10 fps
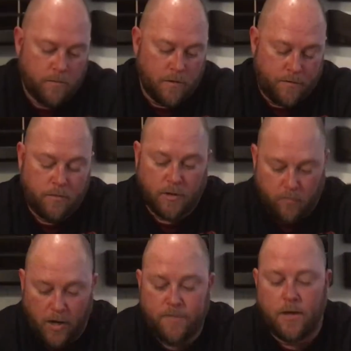the
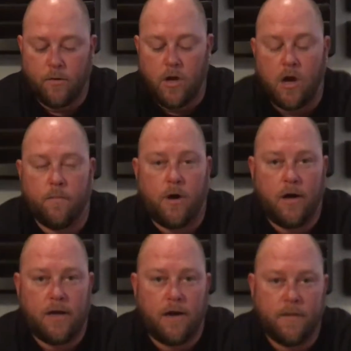great thing with Auto
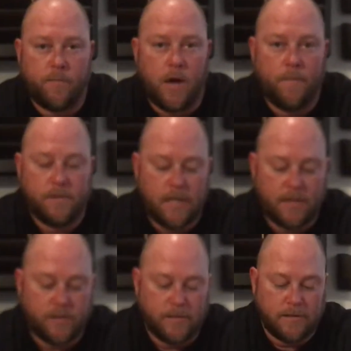Bodyguard and the Prime
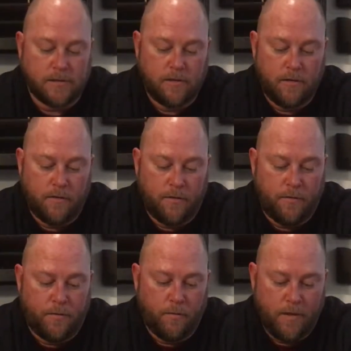Protection is
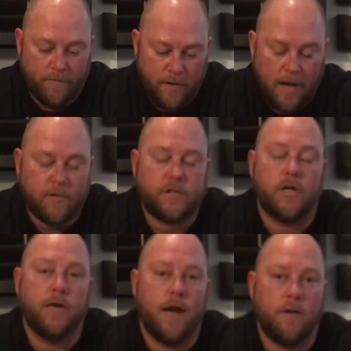they've never
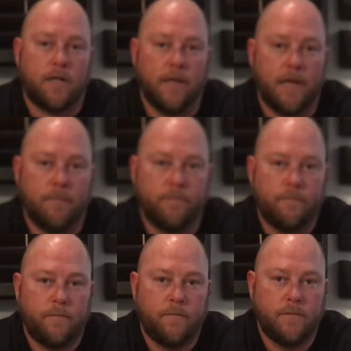turned down a claim.
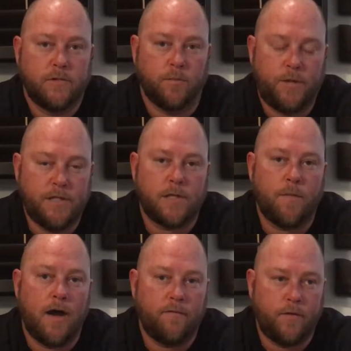So peace of
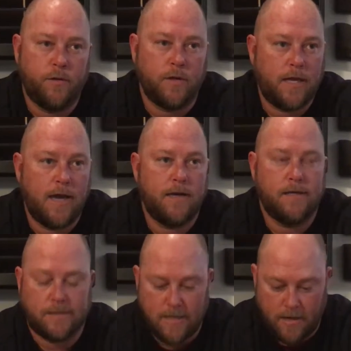mind for you again
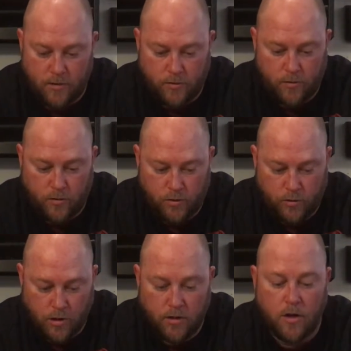is that
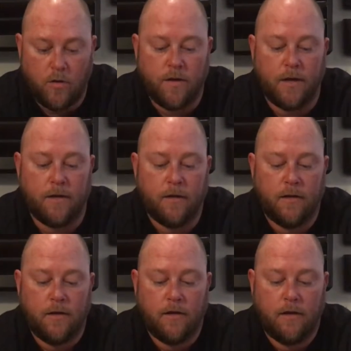you'll know that
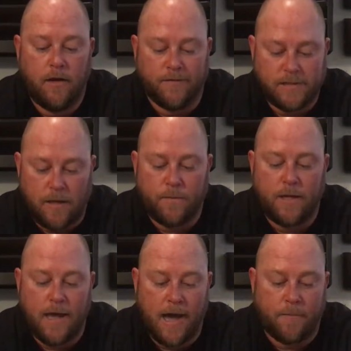if
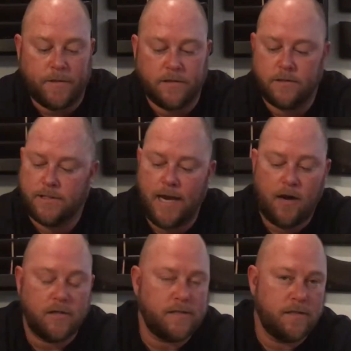something happens,
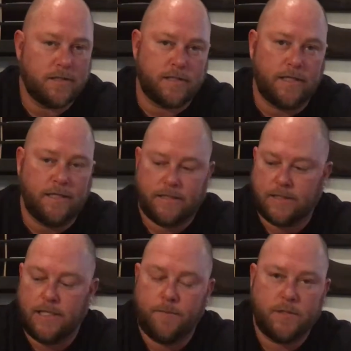tears in the seat,
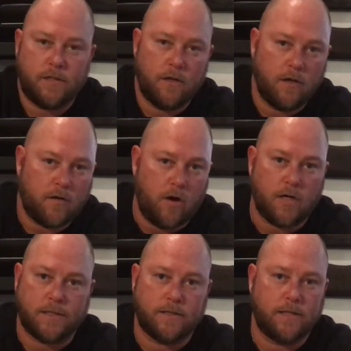seams
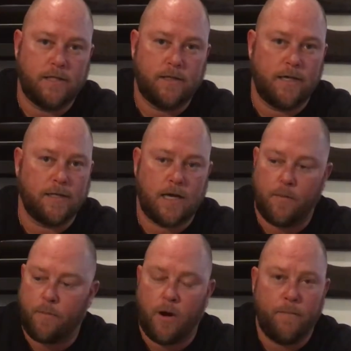across the seat that
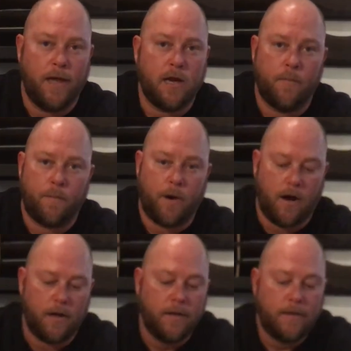may come
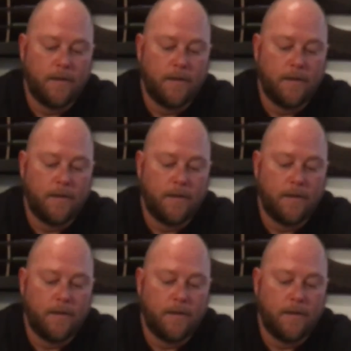apart,